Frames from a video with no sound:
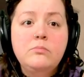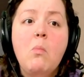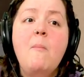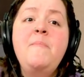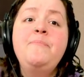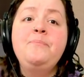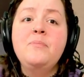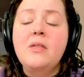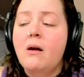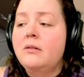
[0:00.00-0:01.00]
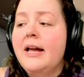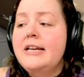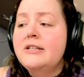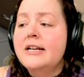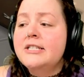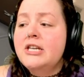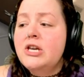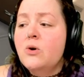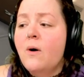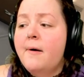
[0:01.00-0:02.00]
Mm, like that's
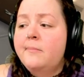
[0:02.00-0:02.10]
cute.